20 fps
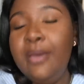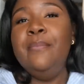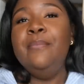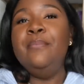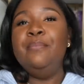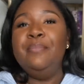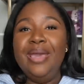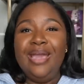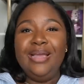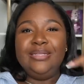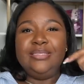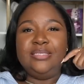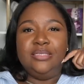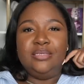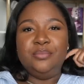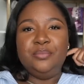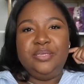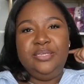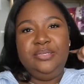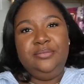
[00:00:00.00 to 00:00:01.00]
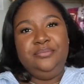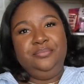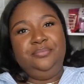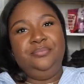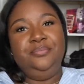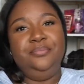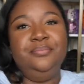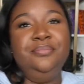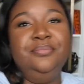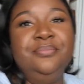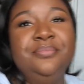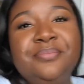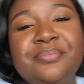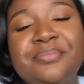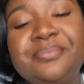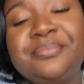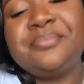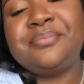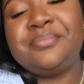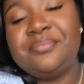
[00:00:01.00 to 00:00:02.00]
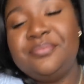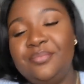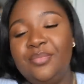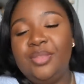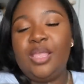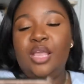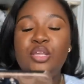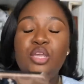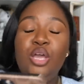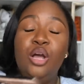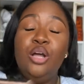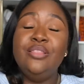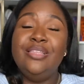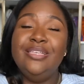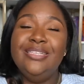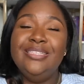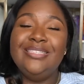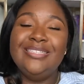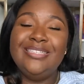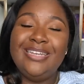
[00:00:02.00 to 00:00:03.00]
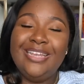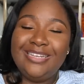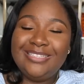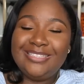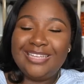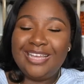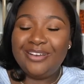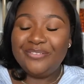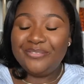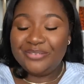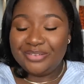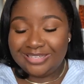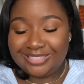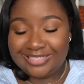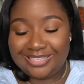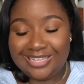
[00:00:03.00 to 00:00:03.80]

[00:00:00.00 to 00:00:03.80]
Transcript: Back to the beat. Y'all, this next outfit is